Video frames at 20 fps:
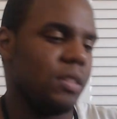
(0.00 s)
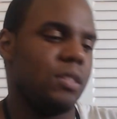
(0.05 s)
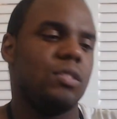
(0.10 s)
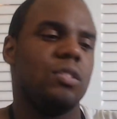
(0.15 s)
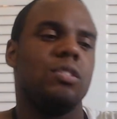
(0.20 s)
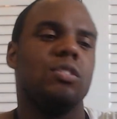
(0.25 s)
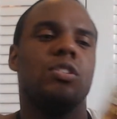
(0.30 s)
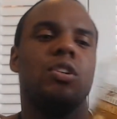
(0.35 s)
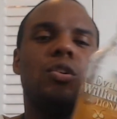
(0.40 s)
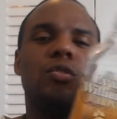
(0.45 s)

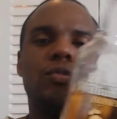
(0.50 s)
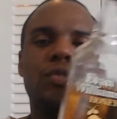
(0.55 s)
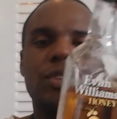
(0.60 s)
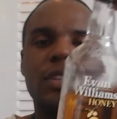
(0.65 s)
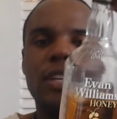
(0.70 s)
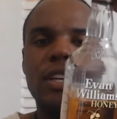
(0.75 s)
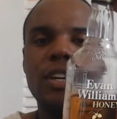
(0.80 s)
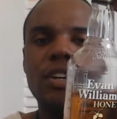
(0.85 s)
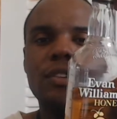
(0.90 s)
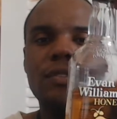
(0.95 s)
gonna go for
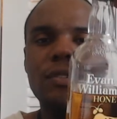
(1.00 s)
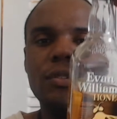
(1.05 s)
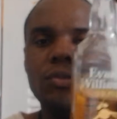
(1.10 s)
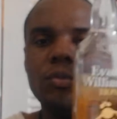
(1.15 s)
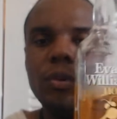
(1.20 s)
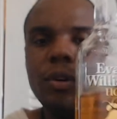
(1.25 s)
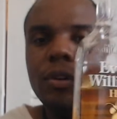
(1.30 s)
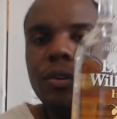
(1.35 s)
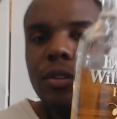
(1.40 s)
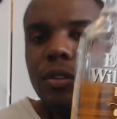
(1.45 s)
the Evan
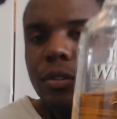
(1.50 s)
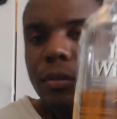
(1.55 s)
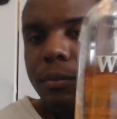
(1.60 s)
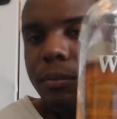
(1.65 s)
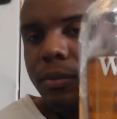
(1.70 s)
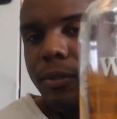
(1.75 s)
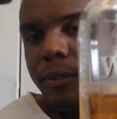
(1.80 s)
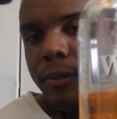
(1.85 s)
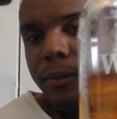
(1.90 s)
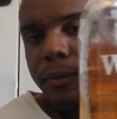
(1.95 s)

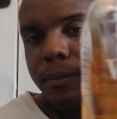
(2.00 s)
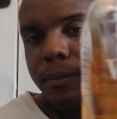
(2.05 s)
Williams.